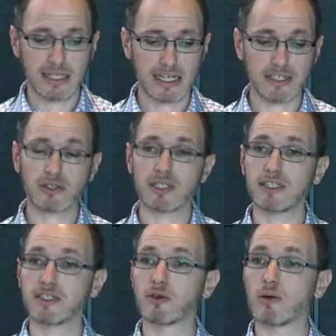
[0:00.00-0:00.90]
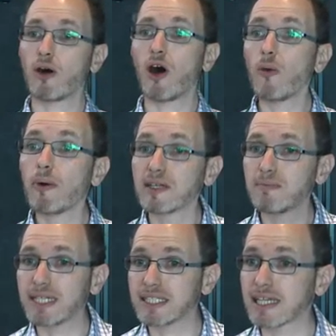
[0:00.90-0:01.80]
Uh, you could either do a whole body
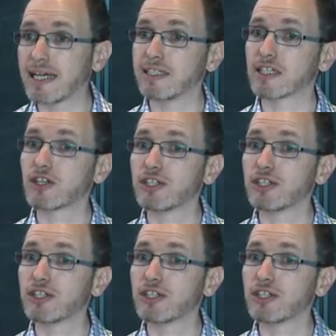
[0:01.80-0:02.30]
PET scan in